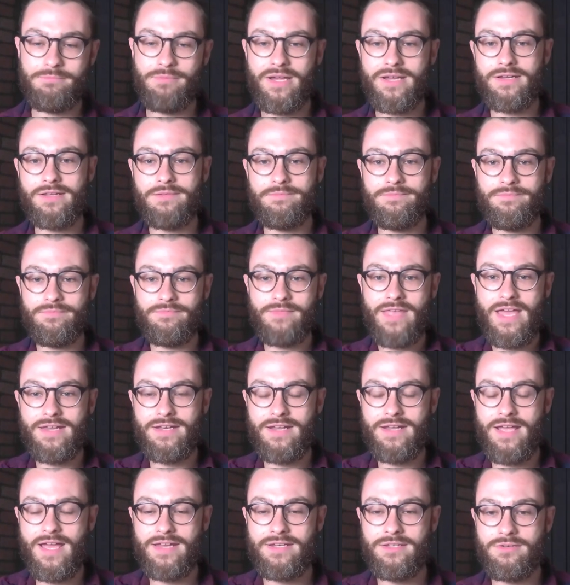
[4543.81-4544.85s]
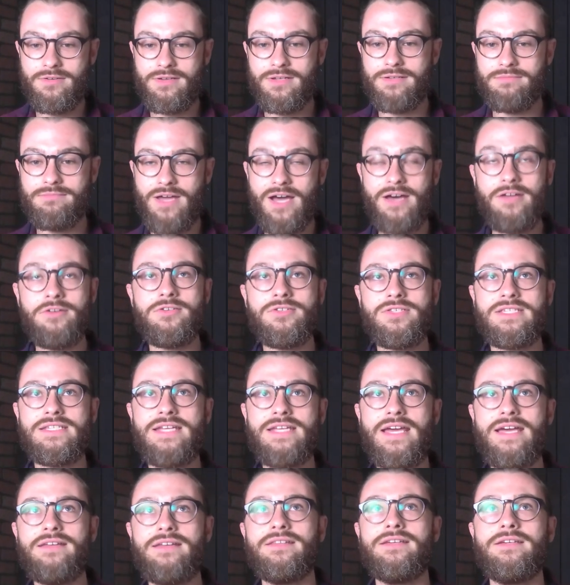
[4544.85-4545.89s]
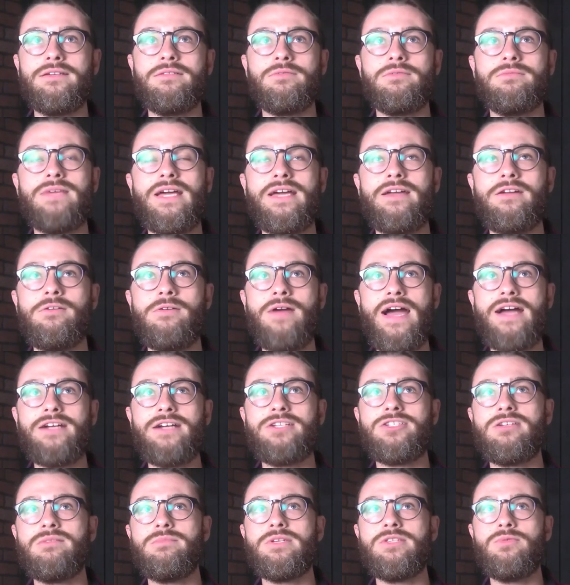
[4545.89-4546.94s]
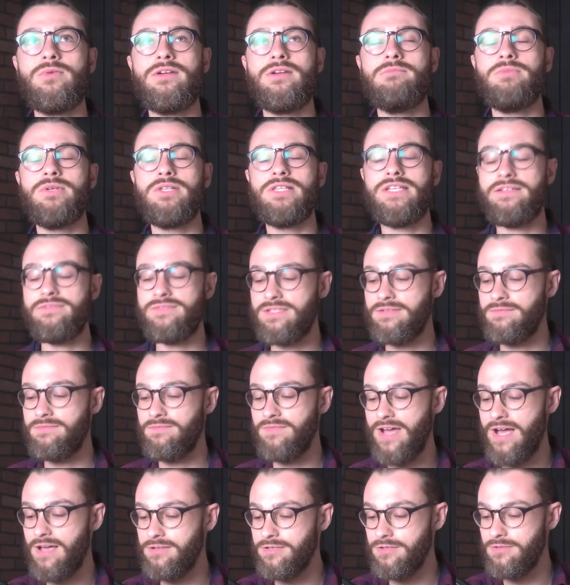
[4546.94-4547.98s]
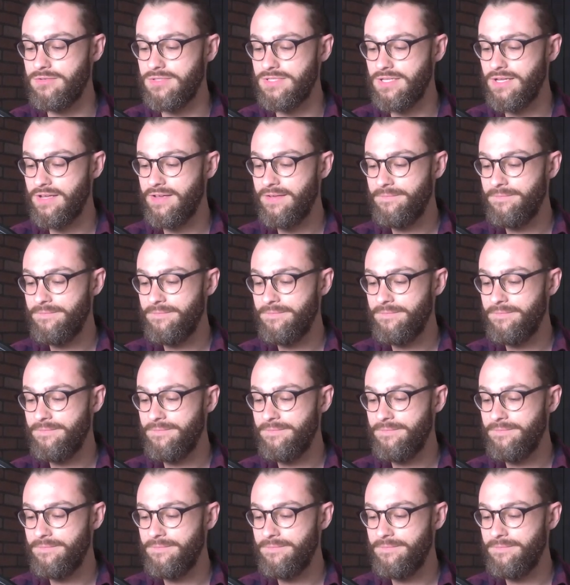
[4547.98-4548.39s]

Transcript: But and and you can understand the interaction between beliefs and values